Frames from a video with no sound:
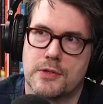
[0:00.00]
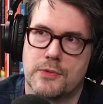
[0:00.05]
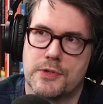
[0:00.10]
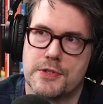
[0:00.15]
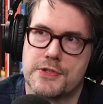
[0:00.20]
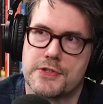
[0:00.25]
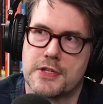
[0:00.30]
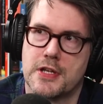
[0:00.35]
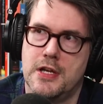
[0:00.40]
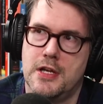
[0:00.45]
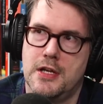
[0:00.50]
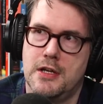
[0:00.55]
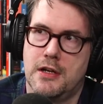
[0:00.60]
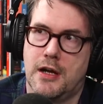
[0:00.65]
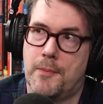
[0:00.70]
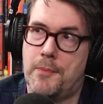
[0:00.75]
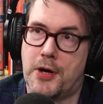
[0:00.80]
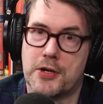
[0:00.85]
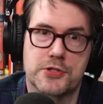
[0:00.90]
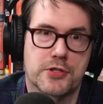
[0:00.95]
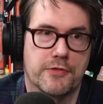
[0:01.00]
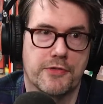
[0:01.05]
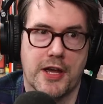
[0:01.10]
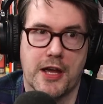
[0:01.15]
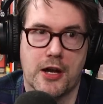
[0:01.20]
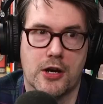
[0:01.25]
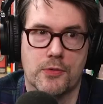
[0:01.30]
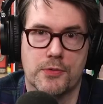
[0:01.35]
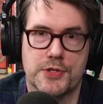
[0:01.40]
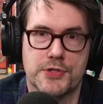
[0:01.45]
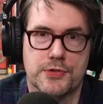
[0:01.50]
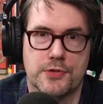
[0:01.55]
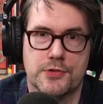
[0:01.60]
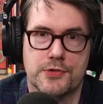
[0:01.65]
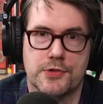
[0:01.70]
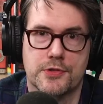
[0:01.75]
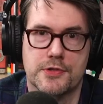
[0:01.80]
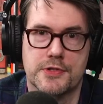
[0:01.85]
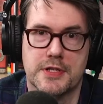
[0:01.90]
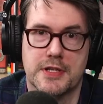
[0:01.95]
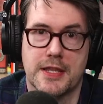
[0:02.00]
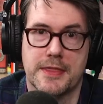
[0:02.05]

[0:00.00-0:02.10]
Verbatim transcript: It was a bunch of A I researchers.